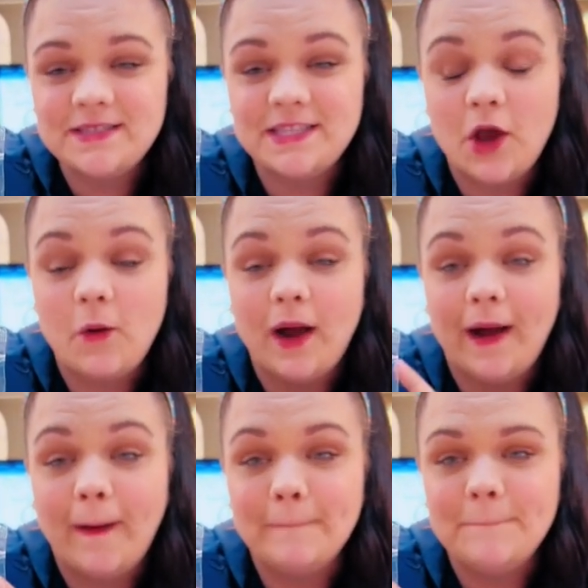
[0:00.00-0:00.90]

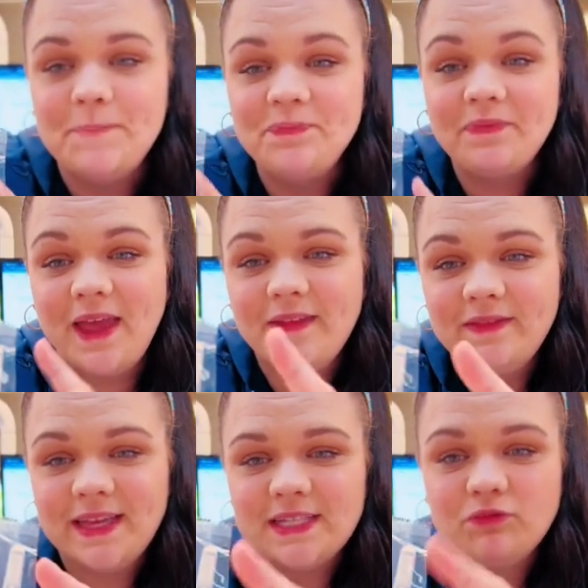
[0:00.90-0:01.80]
So
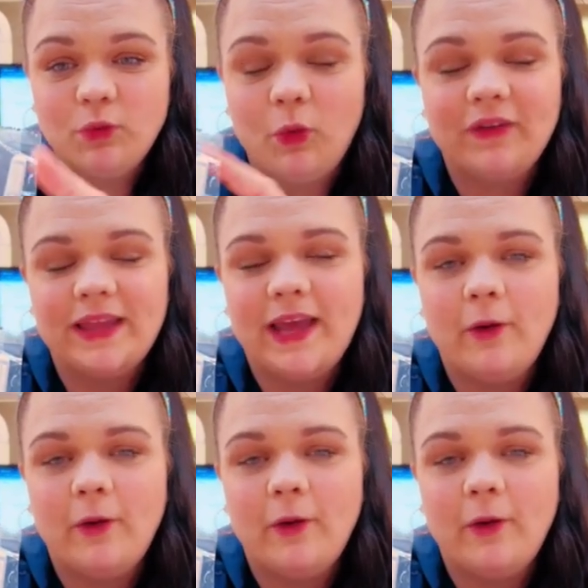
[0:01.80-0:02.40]
this will really